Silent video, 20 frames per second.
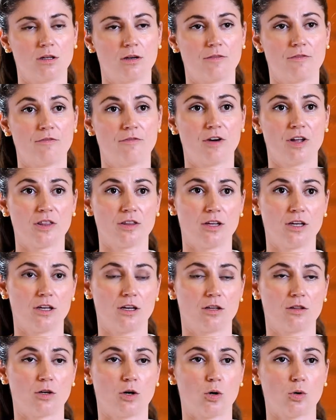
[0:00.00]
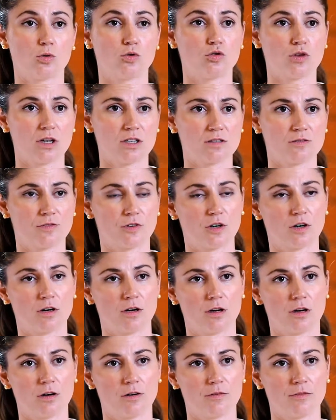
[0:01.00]
the funding and the whole transfer
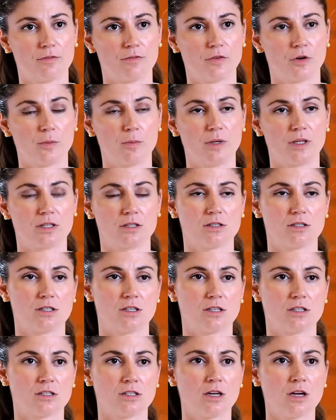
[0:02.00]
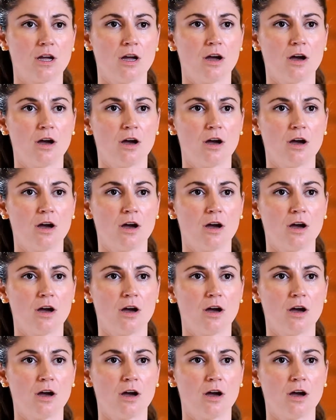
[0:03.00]
of remittances,